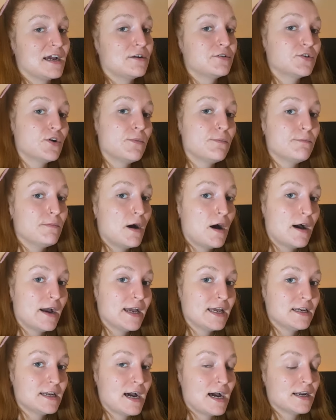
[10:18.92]
are not
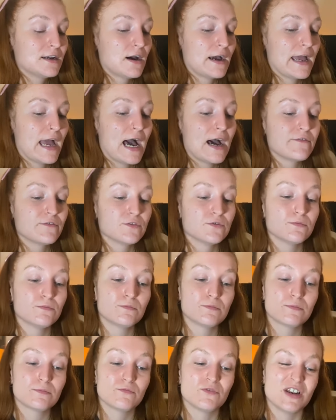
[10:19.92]
mine and I haven't
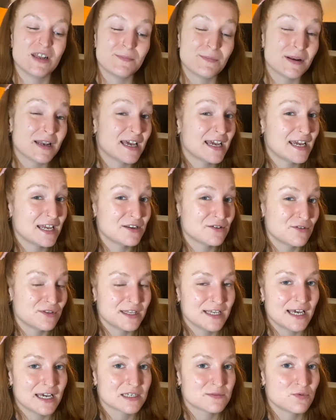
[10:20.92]
really played on the
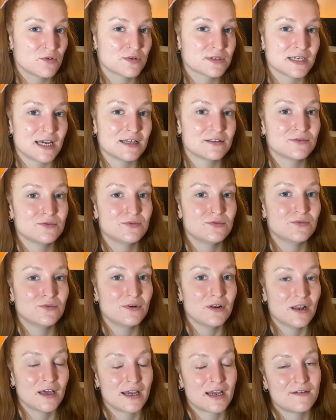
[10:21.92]
Xbox at all.
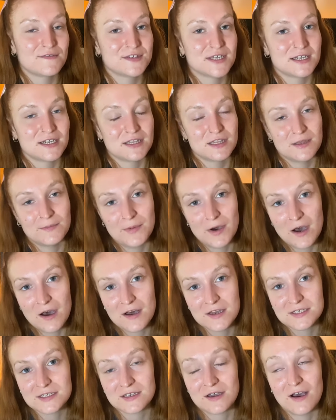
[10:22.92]
Like I've said in the
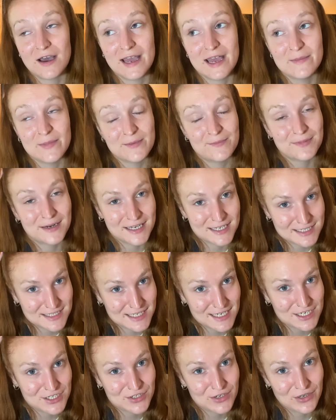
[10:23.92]
past, I am a
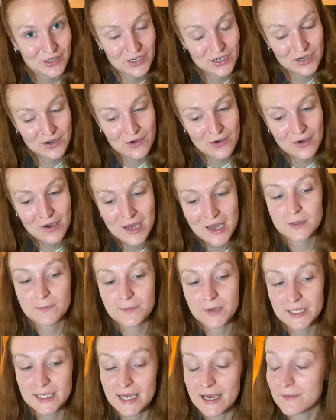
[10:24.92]
PlayStation girl.
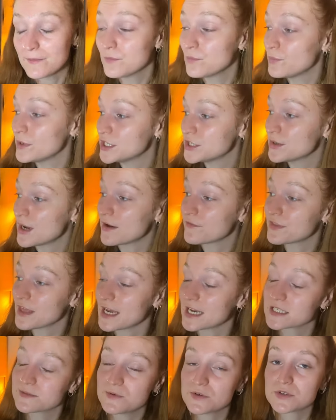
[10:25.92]
But yeah, we do have the
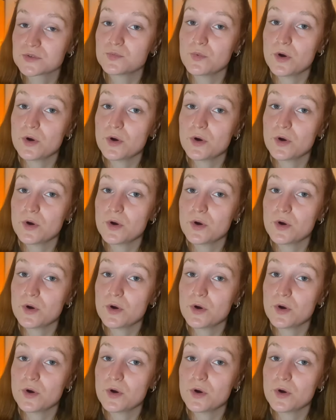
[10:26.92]
Xbox